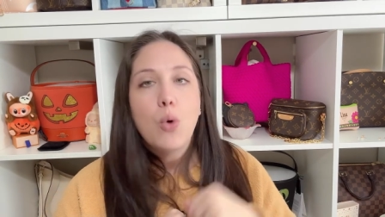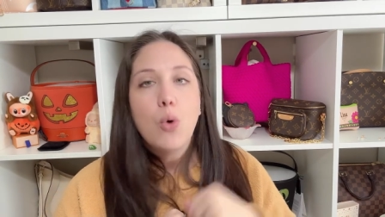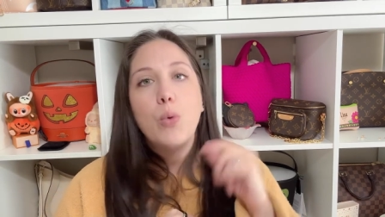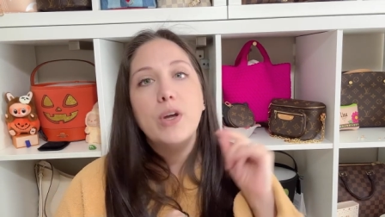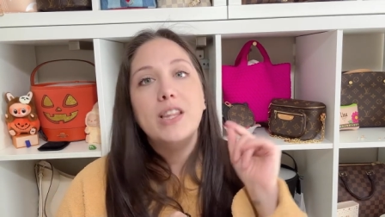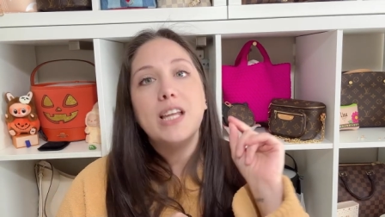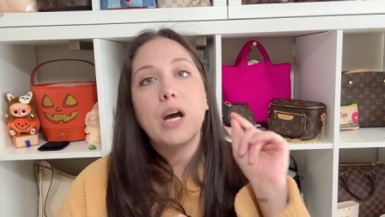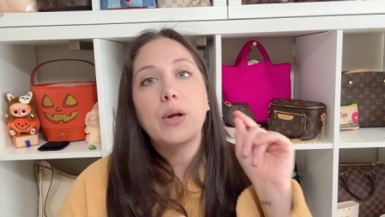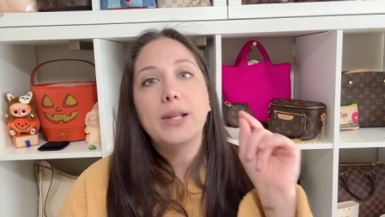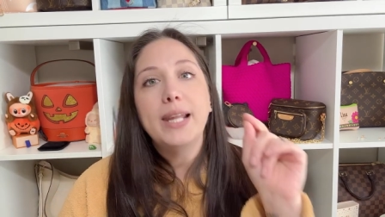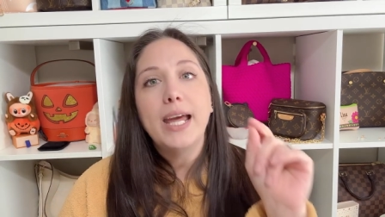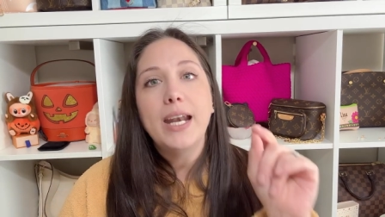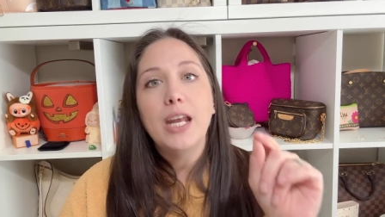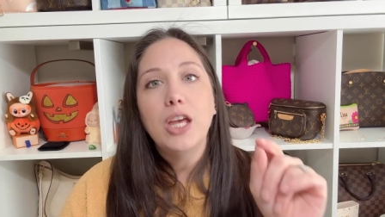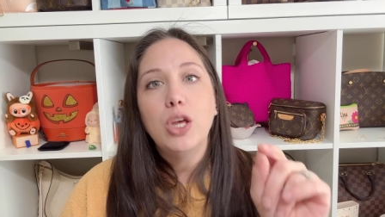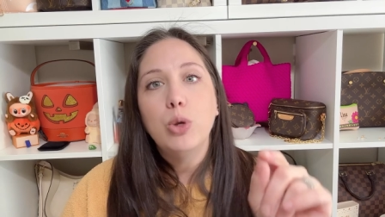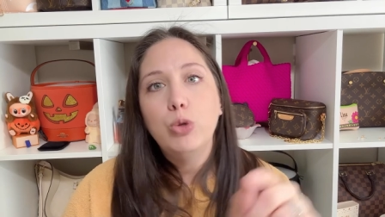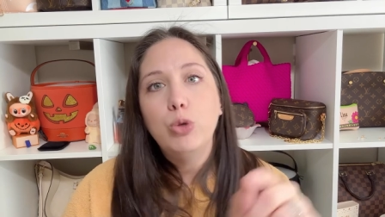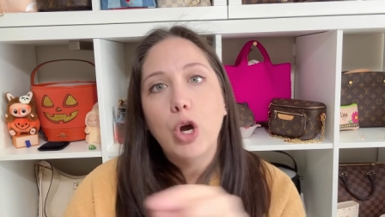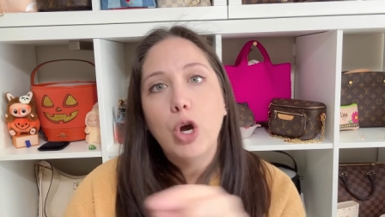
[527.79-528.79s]
without letting
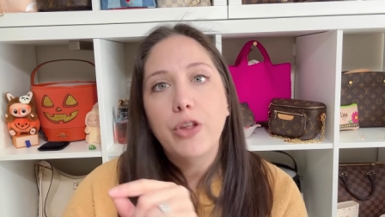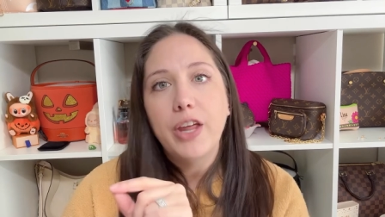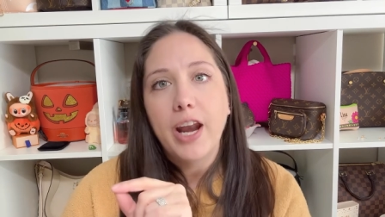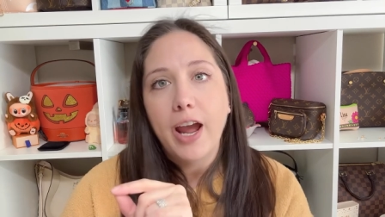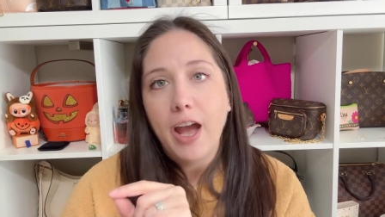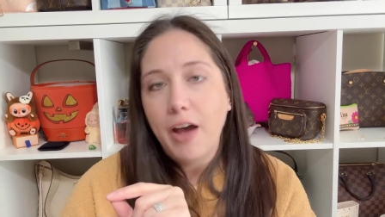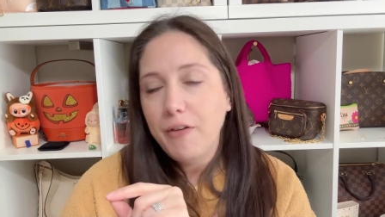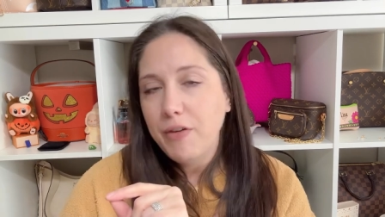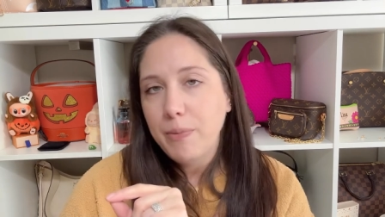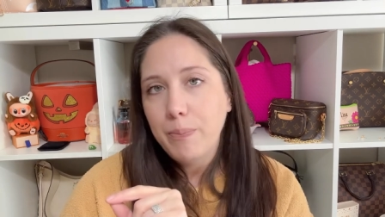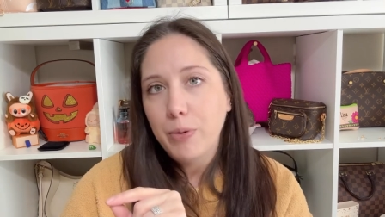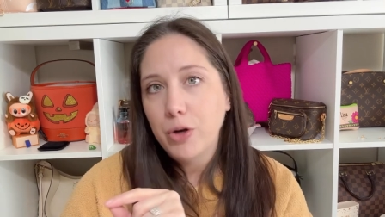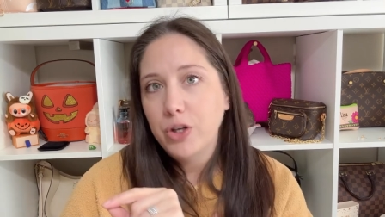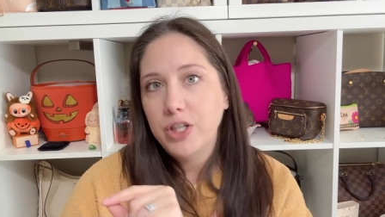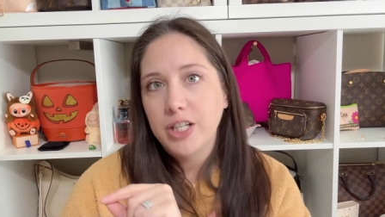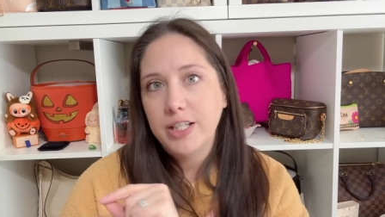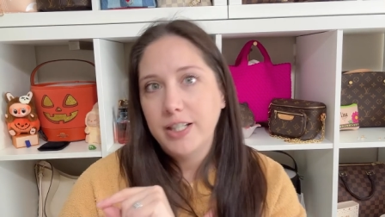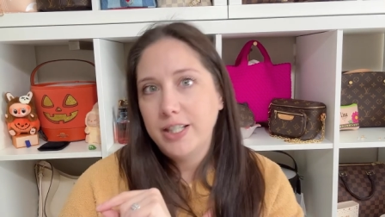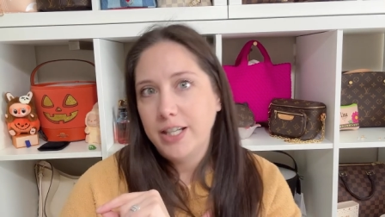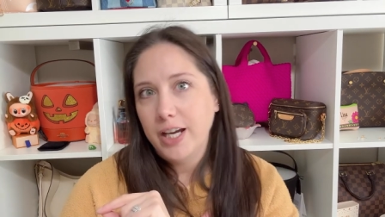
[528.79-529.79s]
you know that I haven't
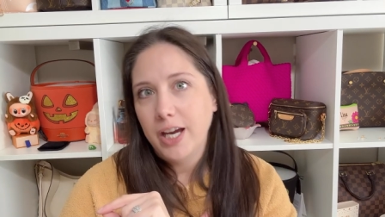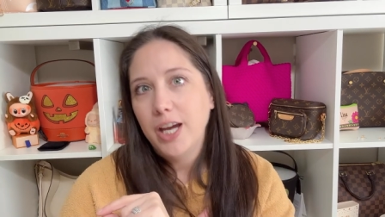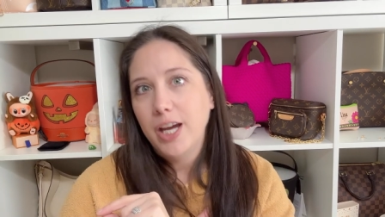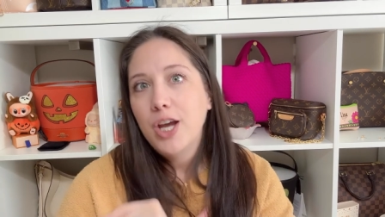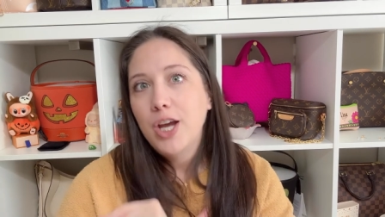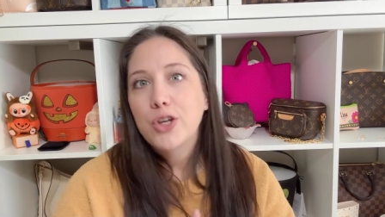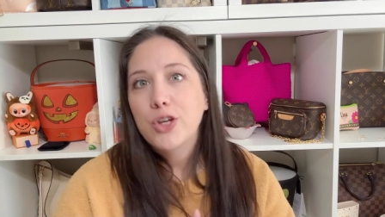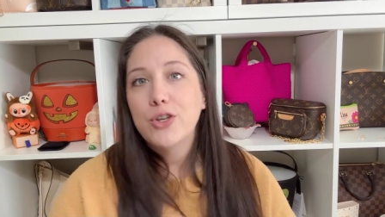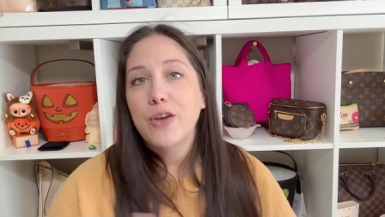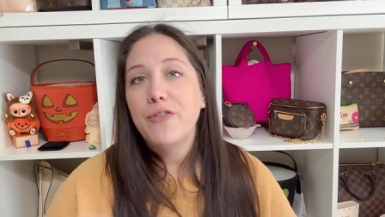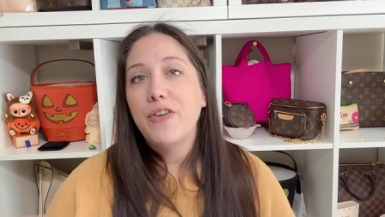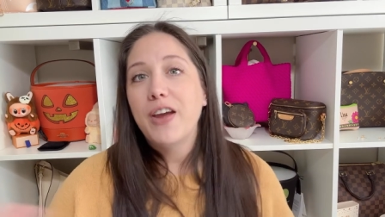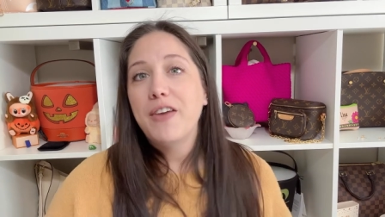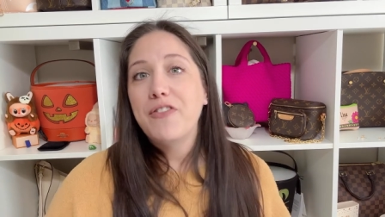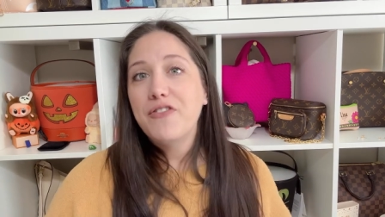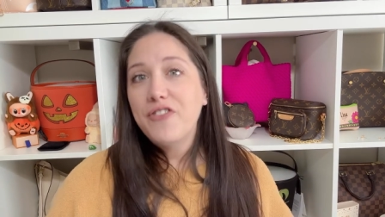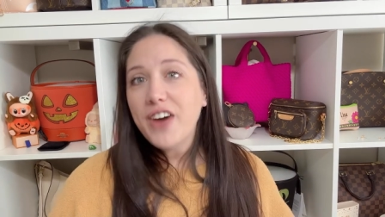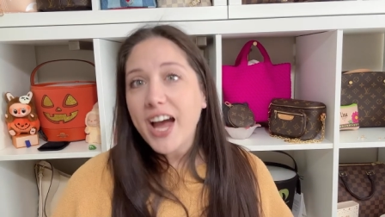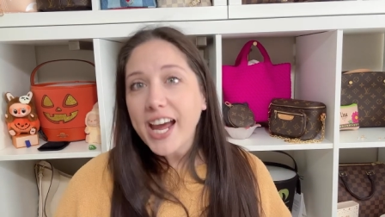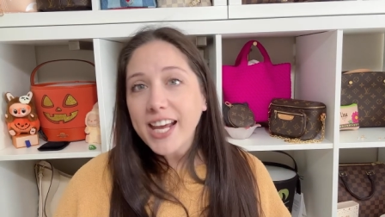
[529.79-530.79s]
purchased it. So if I
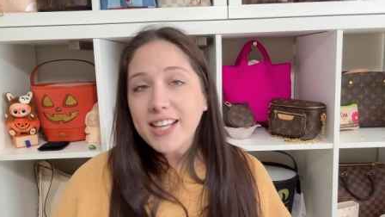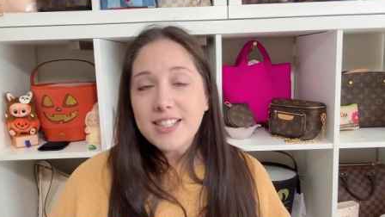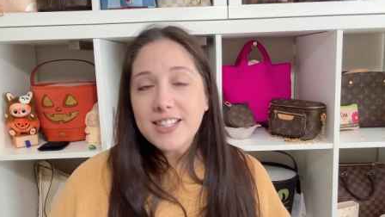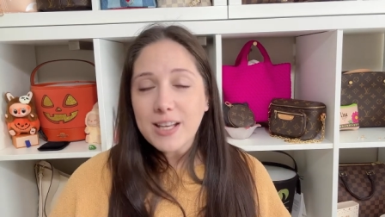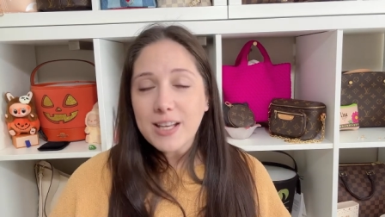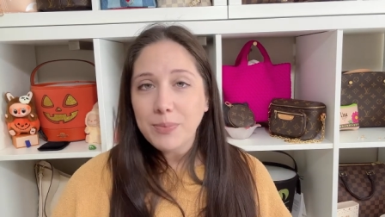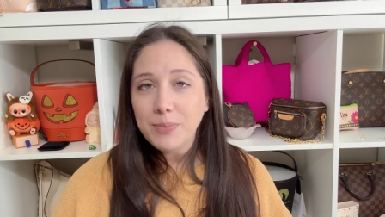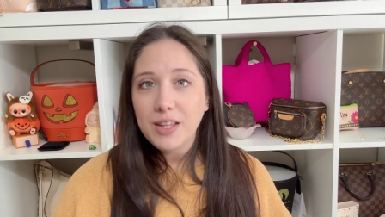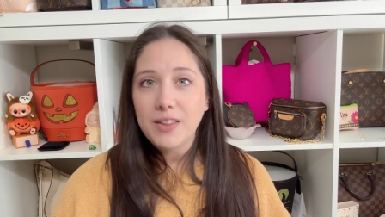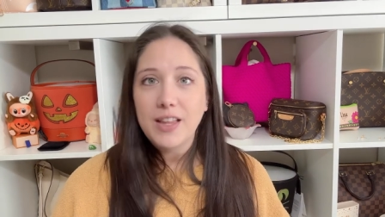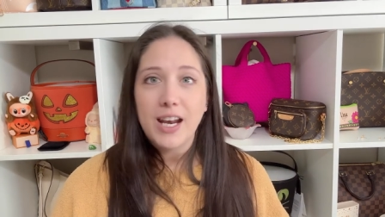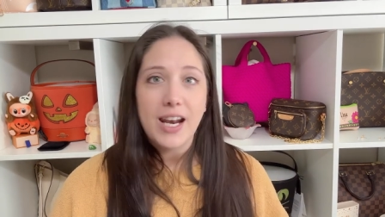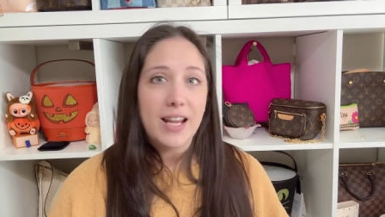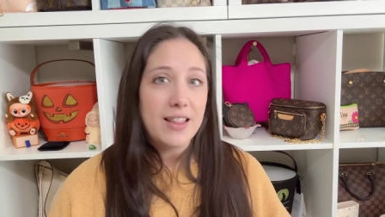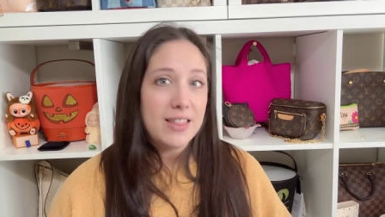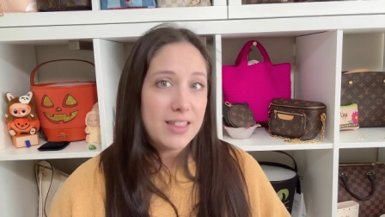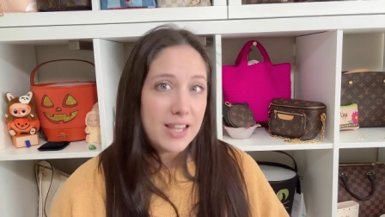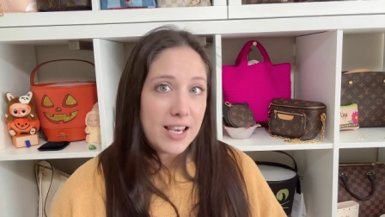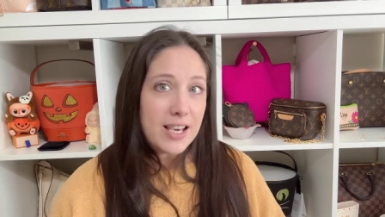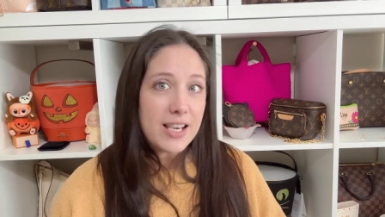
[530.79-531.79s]
find something that I
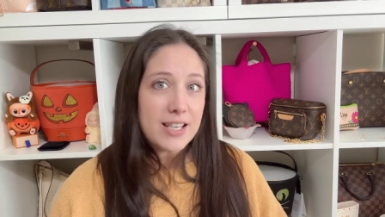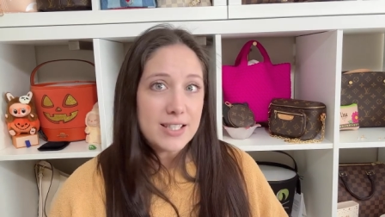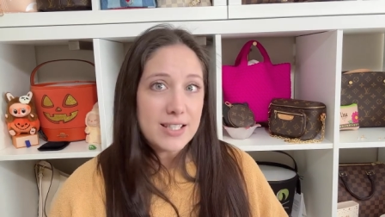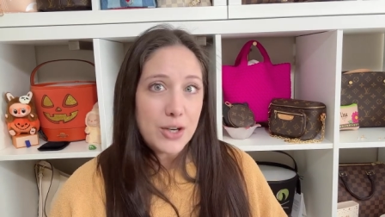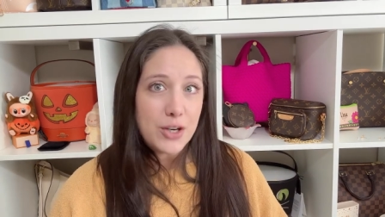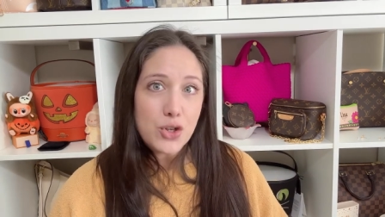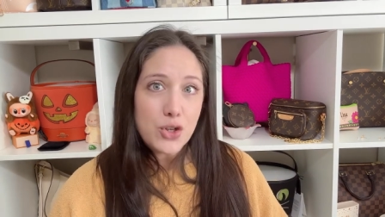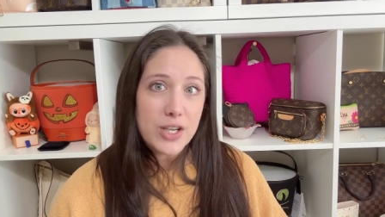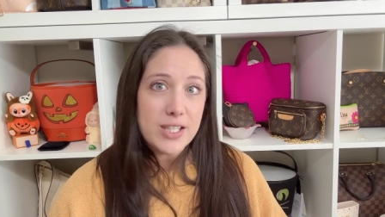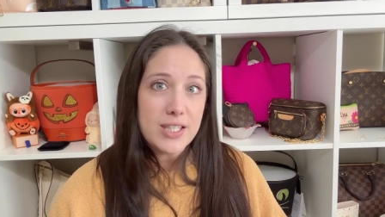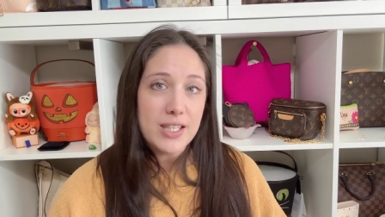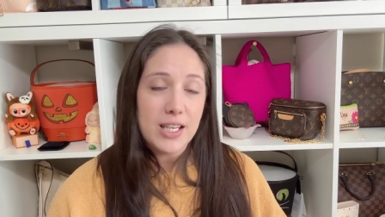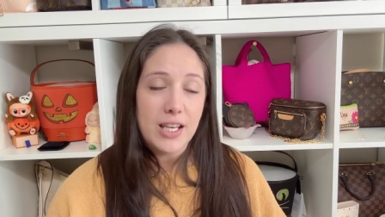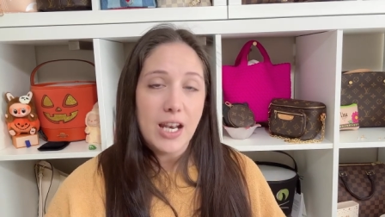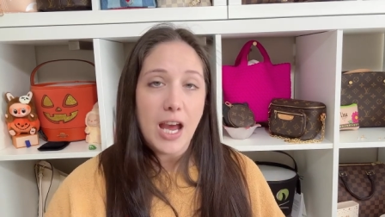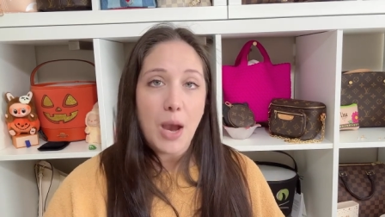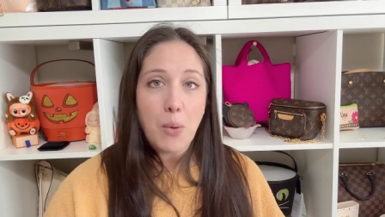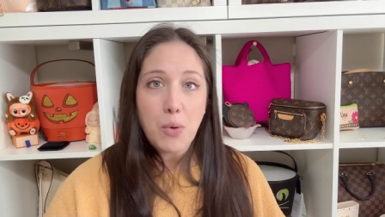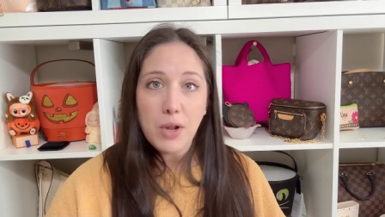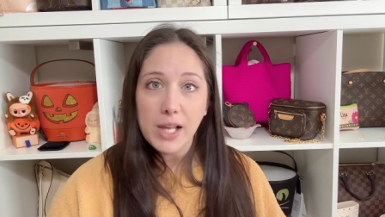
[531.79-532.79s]
think is interesting,
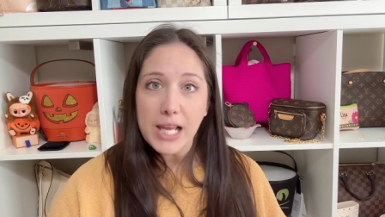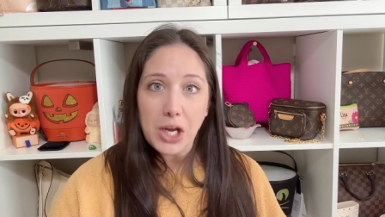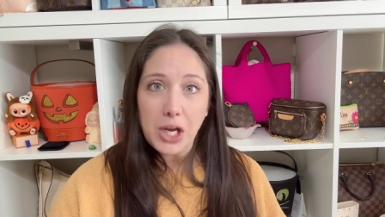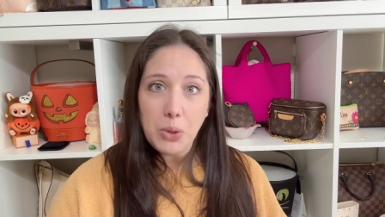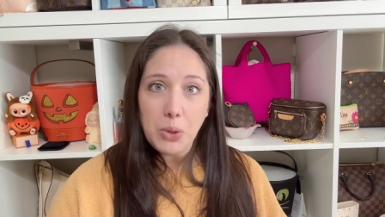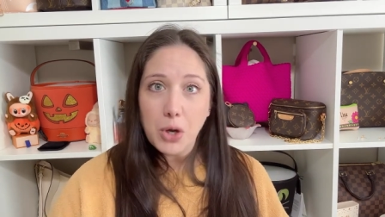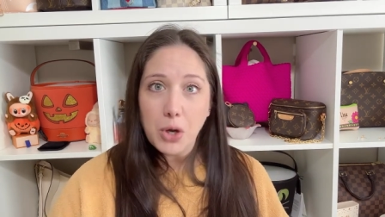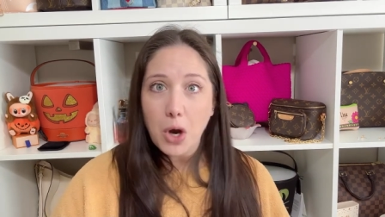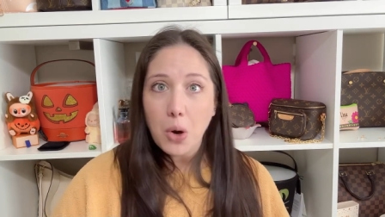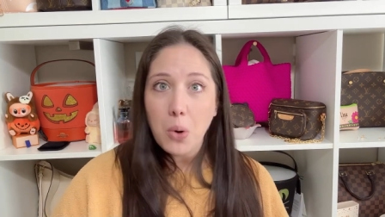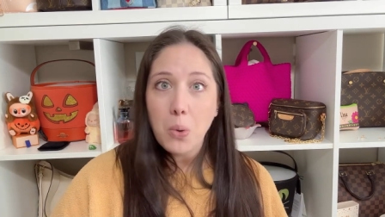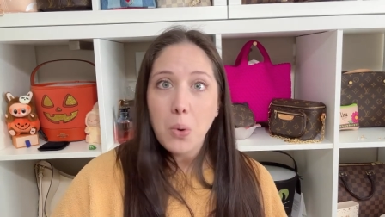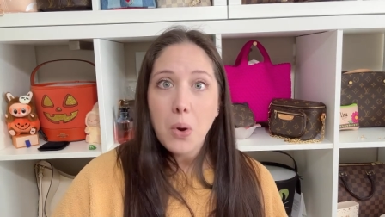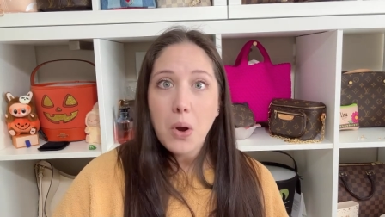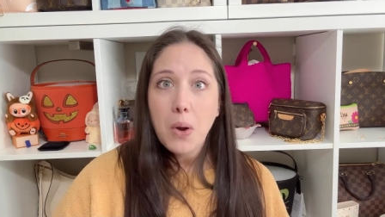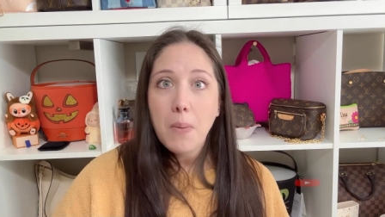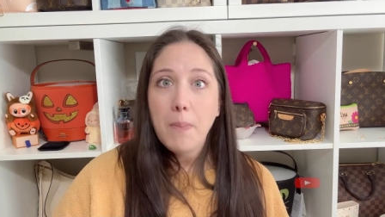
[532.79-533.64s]
I will let you know.